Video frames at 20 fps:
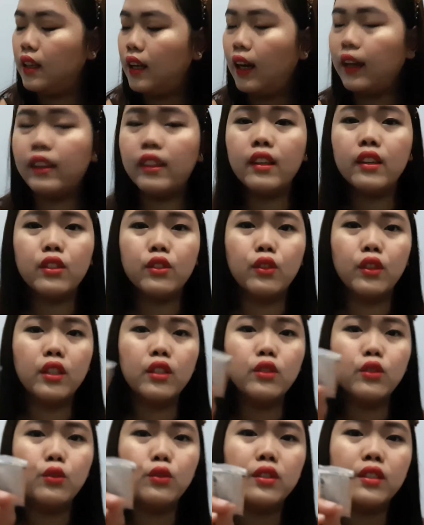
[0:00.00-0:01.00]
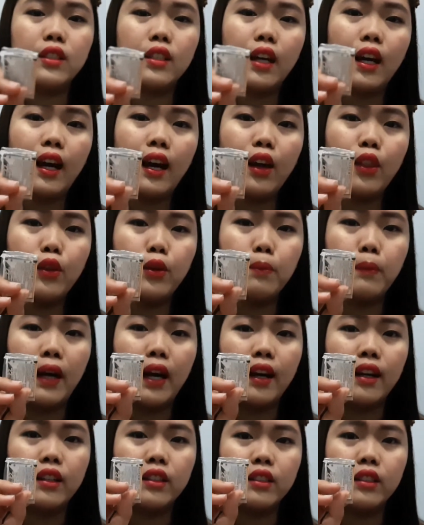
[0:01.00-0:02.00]
I think you can use other
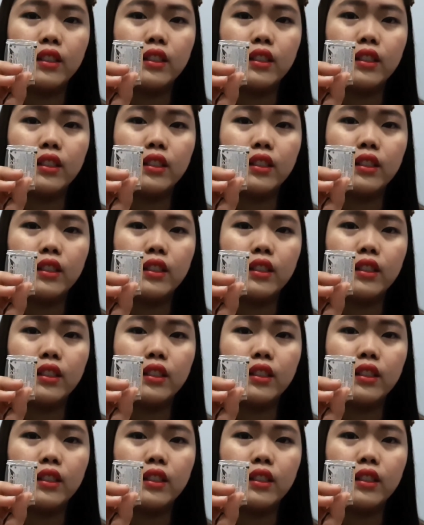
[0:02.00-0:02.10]
brand